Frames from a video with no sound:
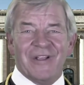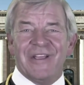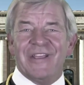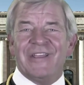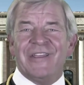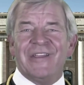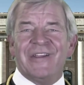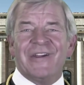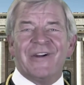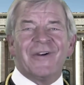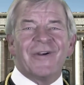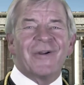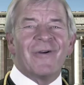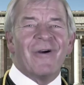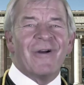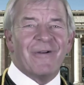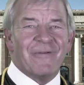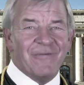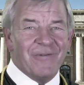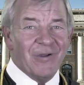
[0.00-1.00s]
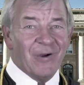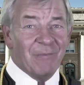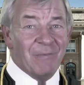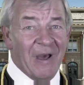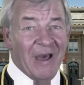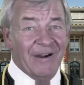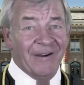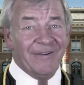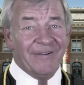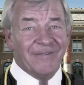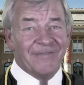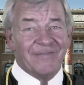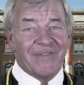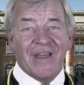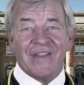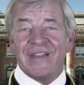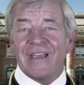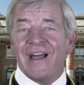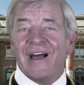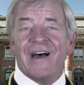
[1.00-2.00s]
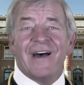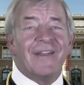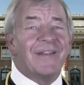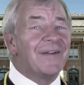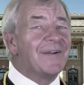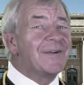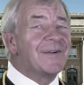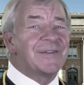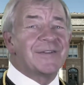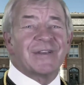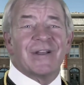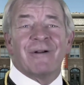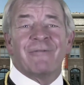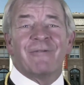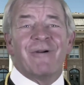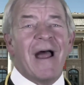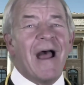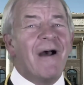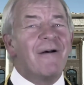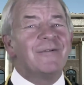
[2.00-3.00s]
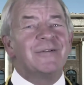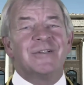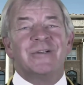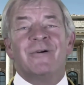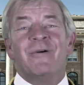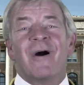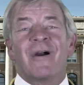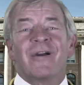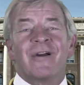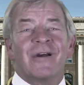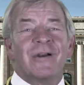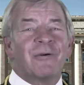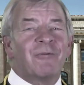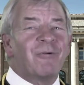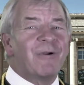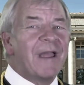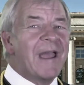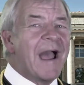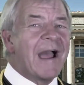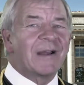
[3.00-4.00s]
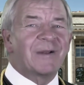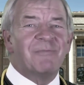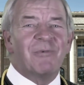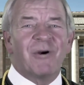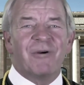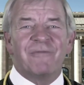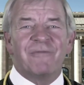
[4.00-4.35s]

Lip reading: You're going to feel better, and the others around you are going to react more